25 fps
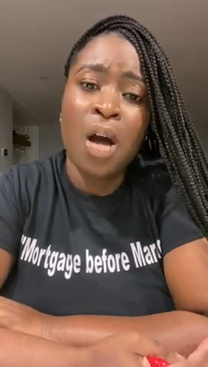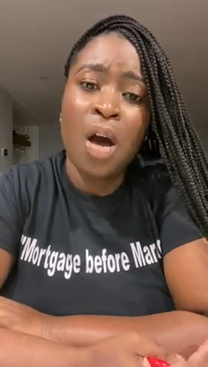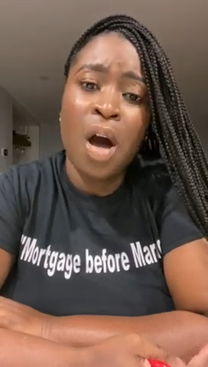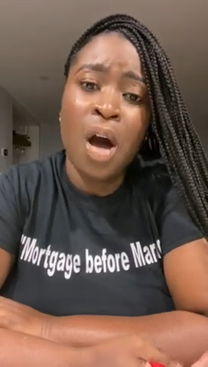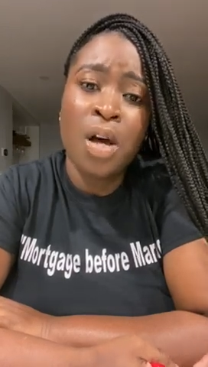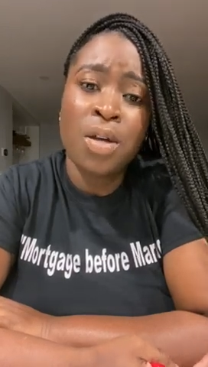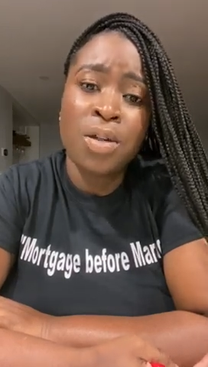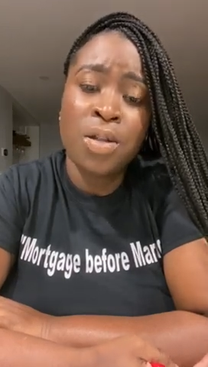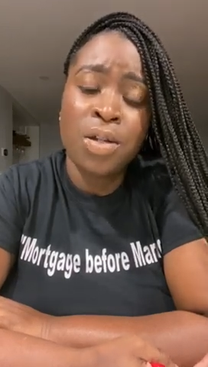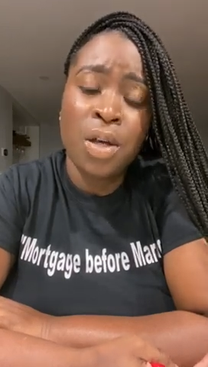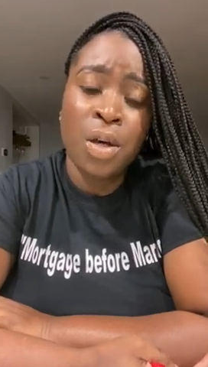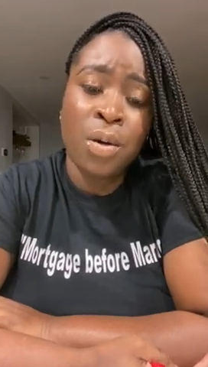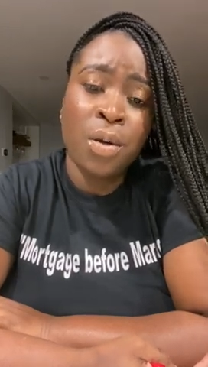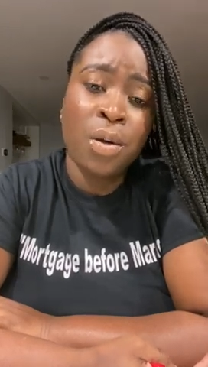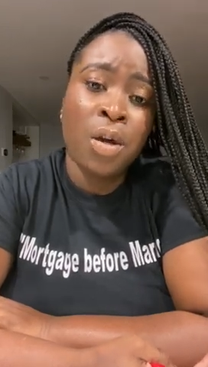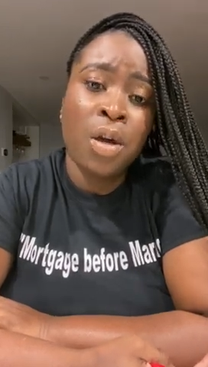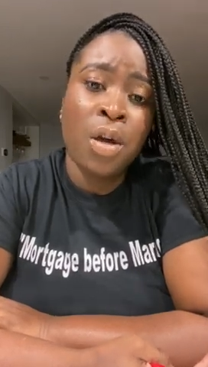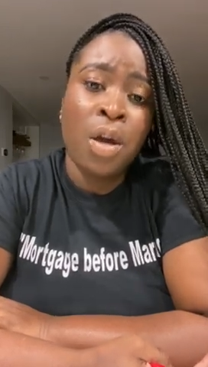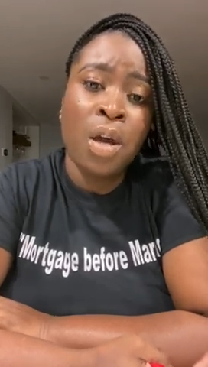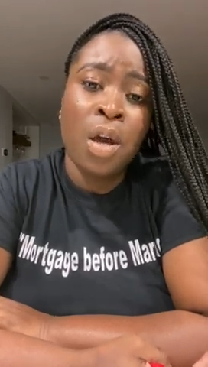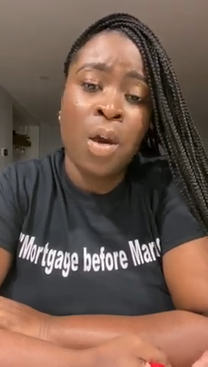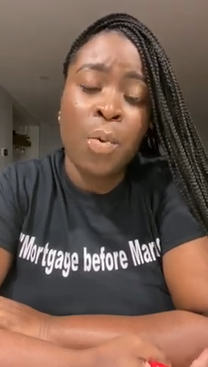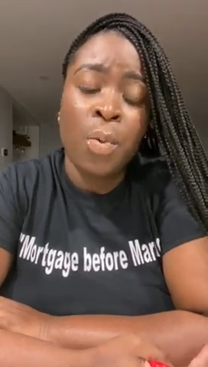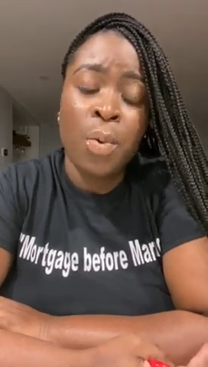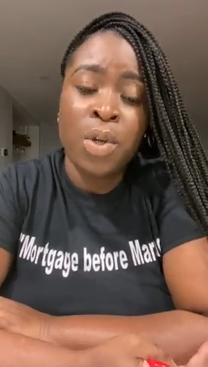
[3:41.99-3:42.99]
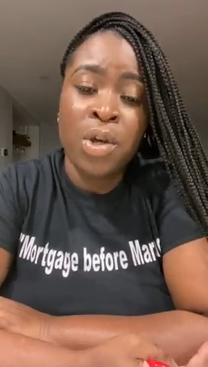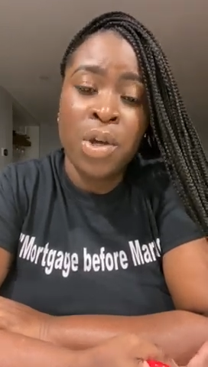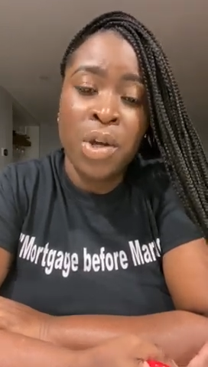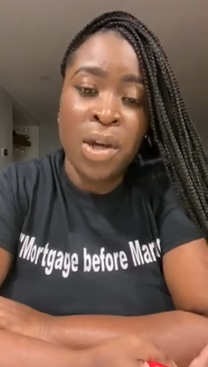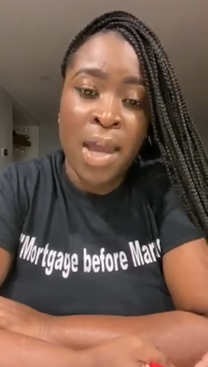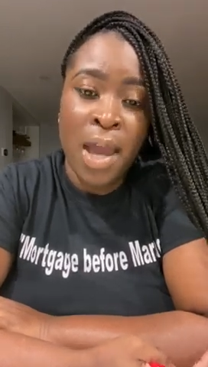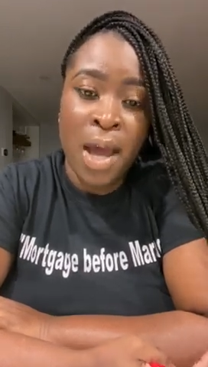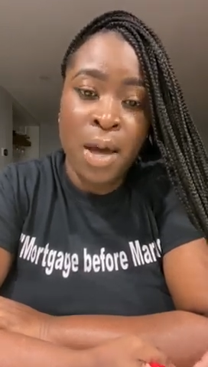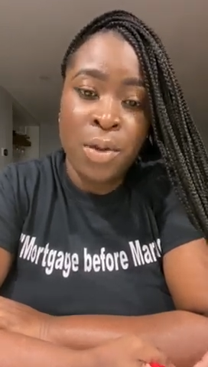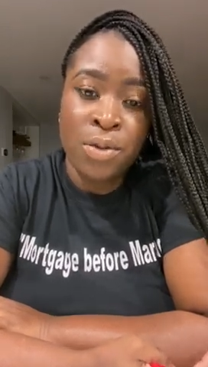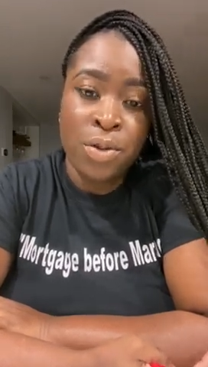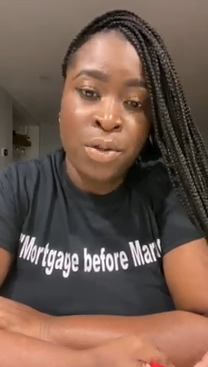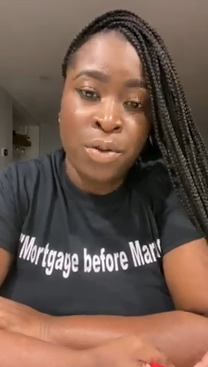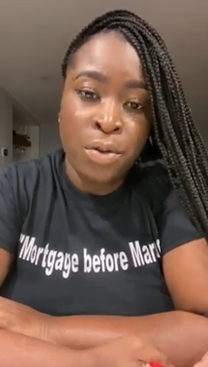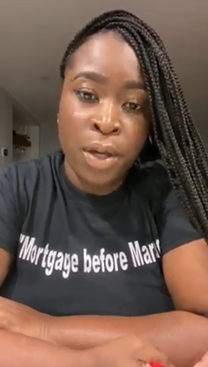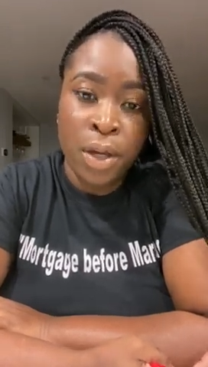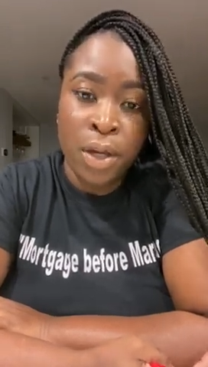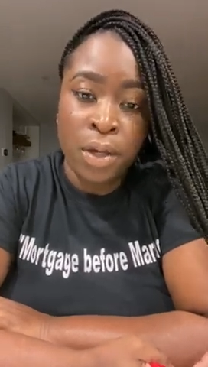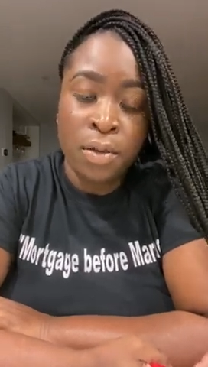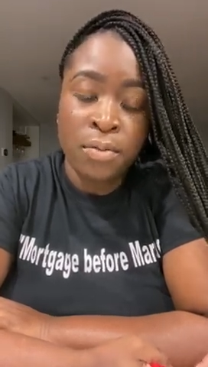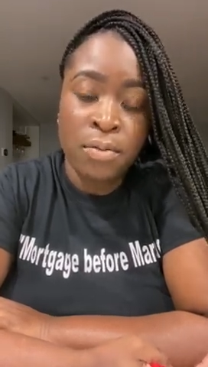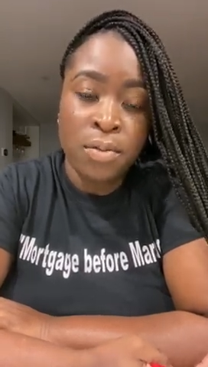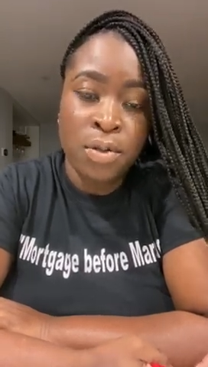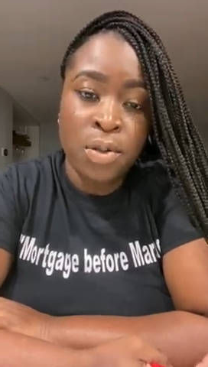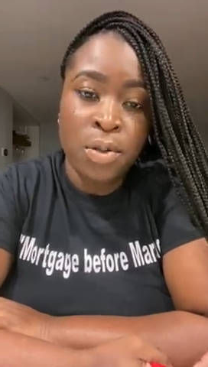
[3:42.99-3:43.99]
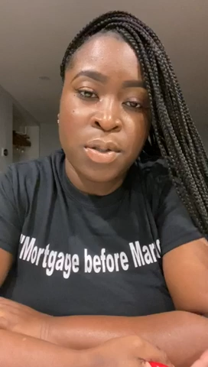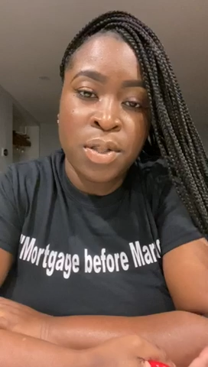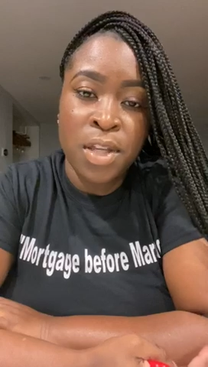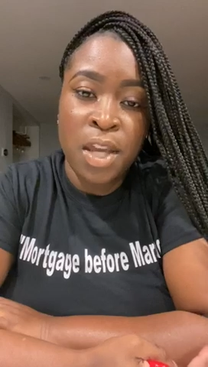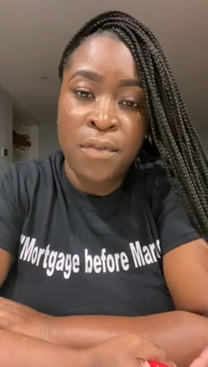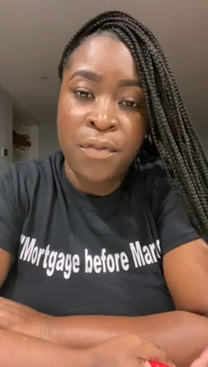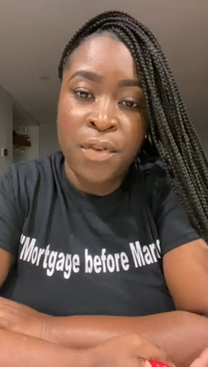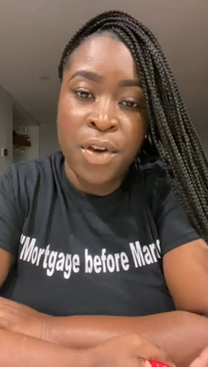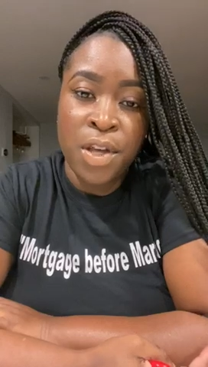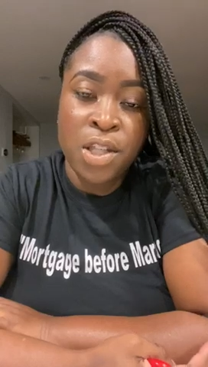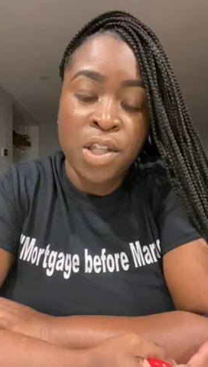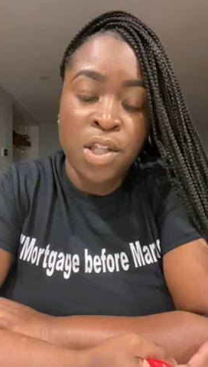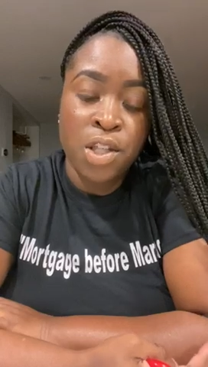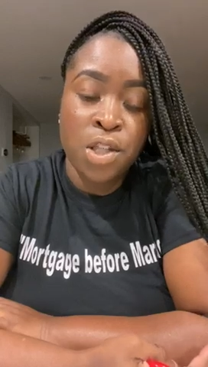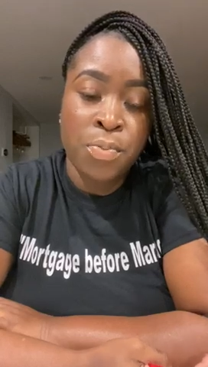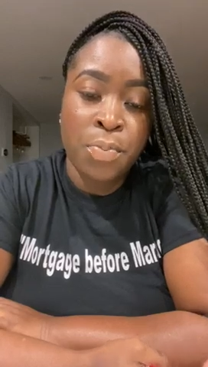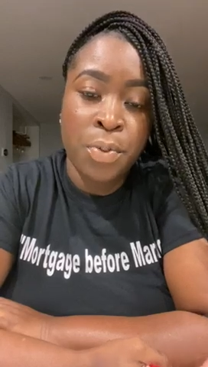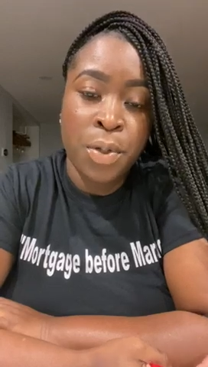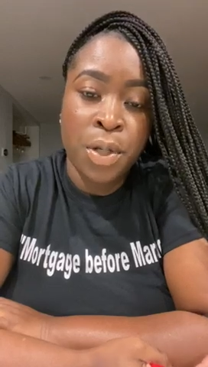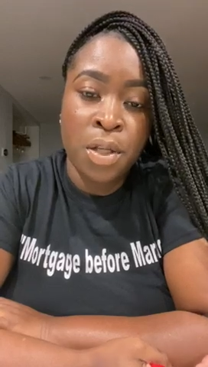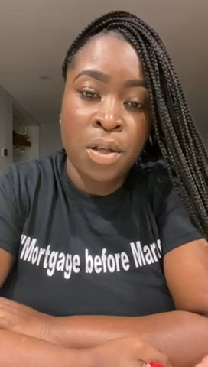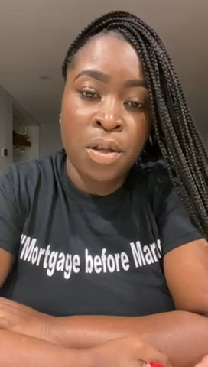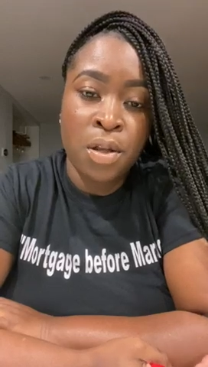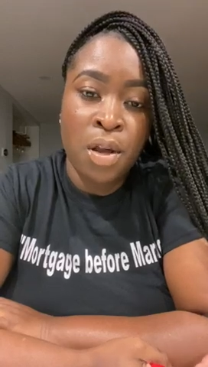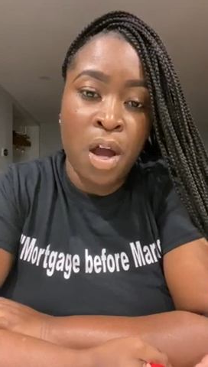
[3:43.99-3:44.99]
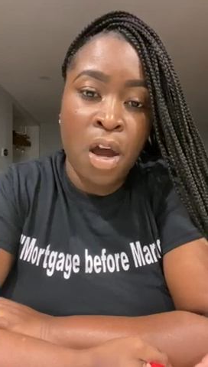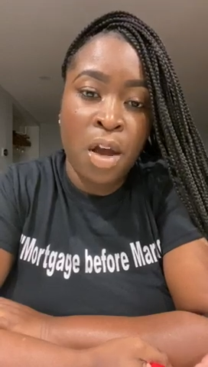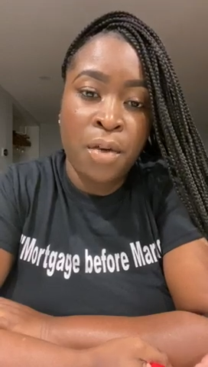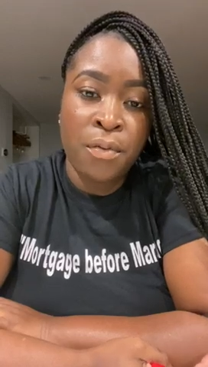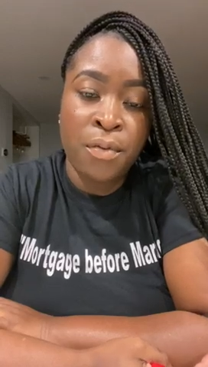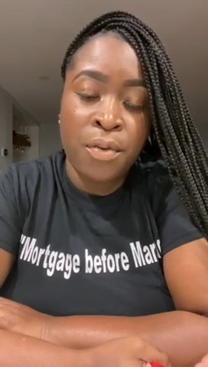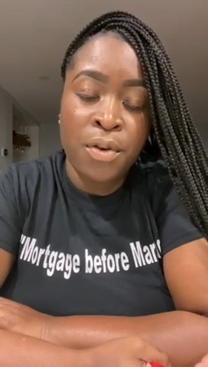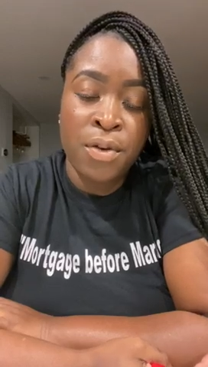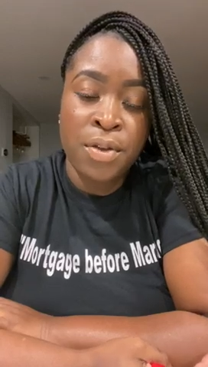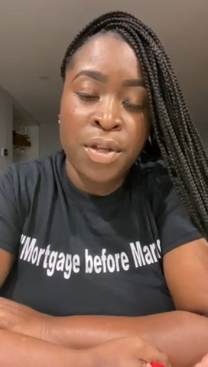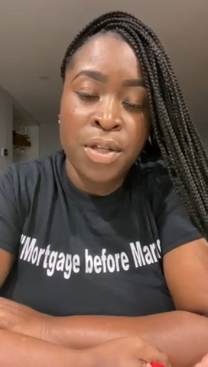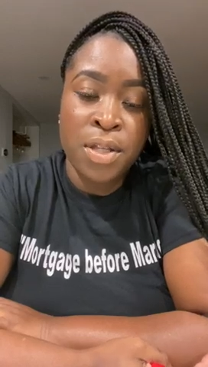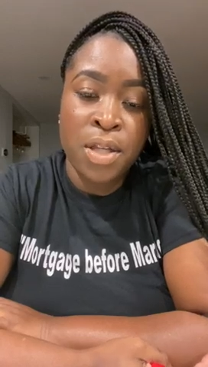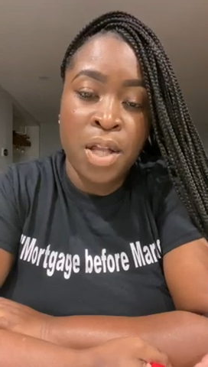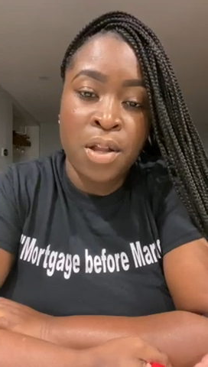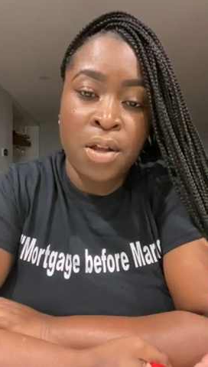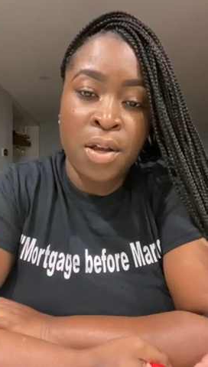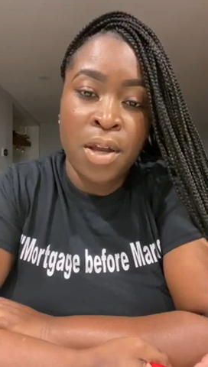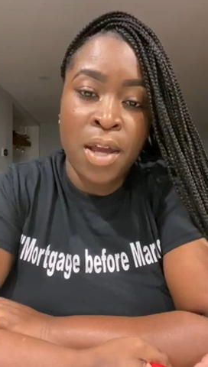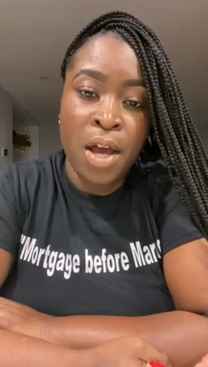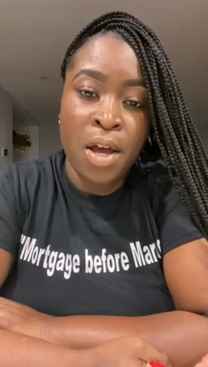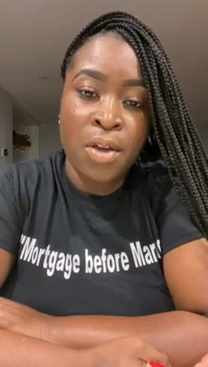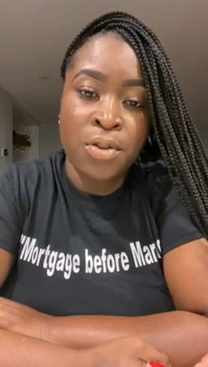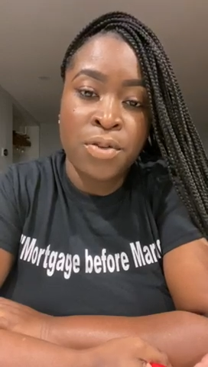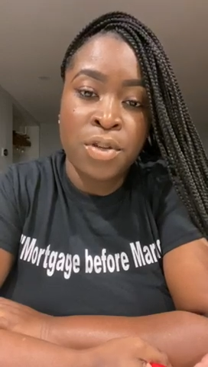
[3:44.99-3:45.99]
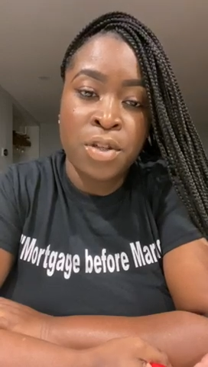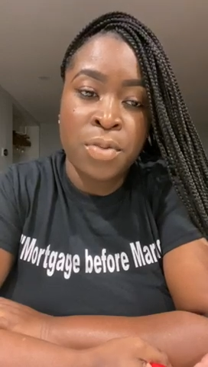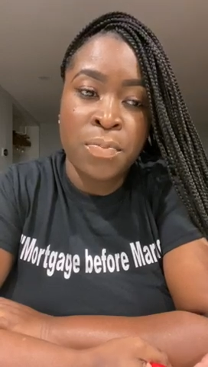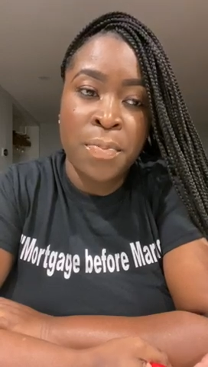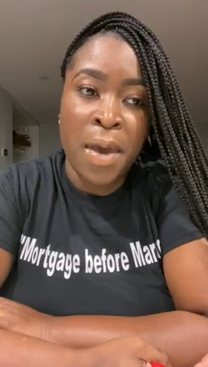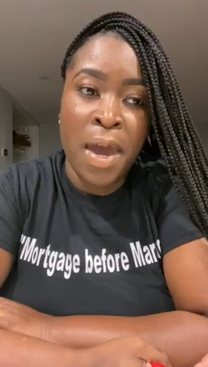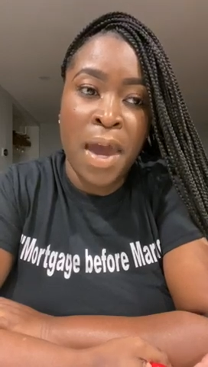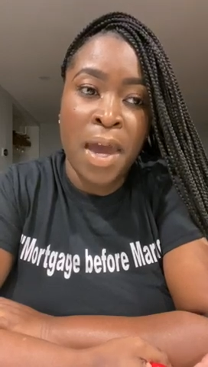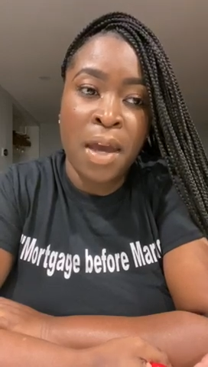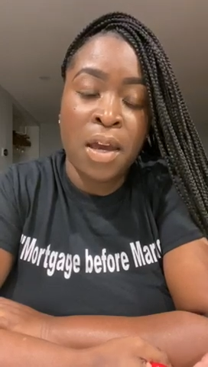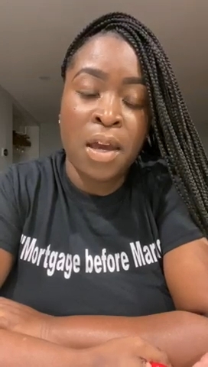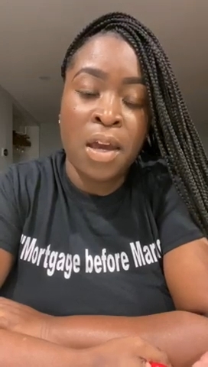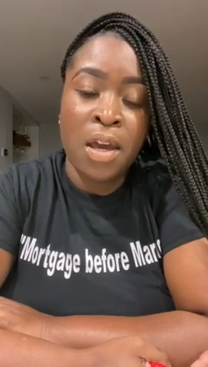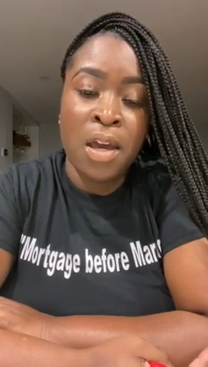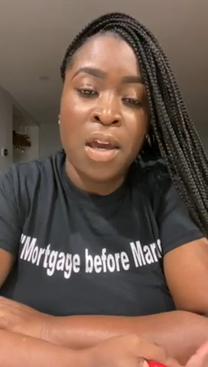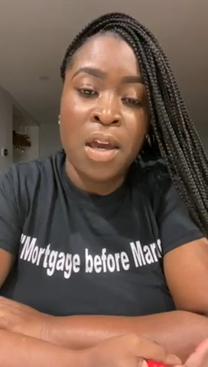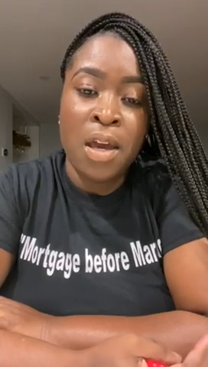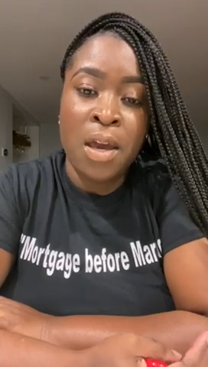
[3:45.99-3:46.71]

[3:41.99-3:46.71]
Also, when you're countering, so say for instance, you put in an offer and the seller counters back,